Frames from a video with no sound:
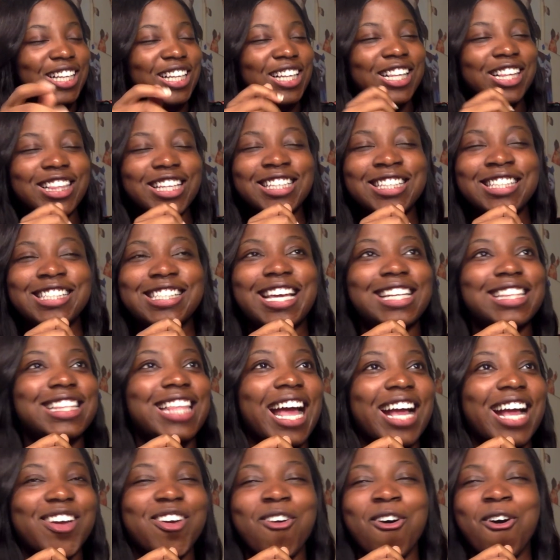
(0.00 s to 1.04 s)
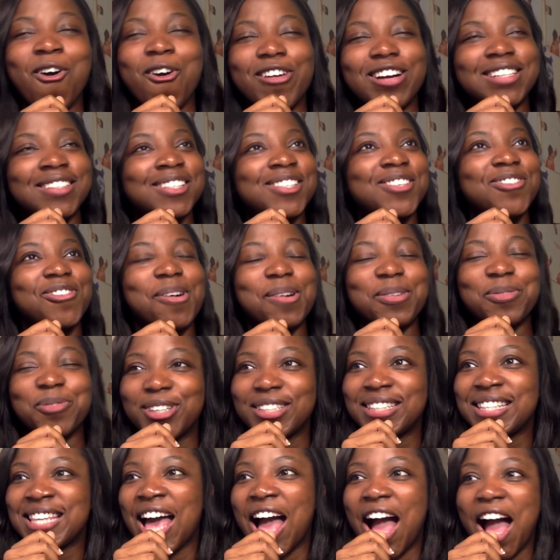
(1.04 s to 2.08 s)
Let's get that chorus one more
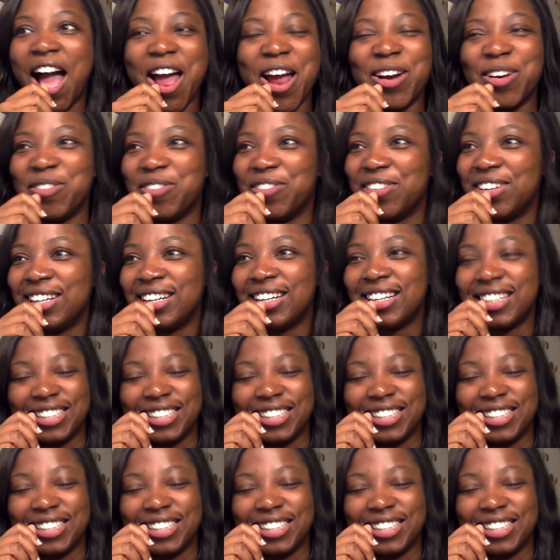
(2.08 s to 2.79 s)
time.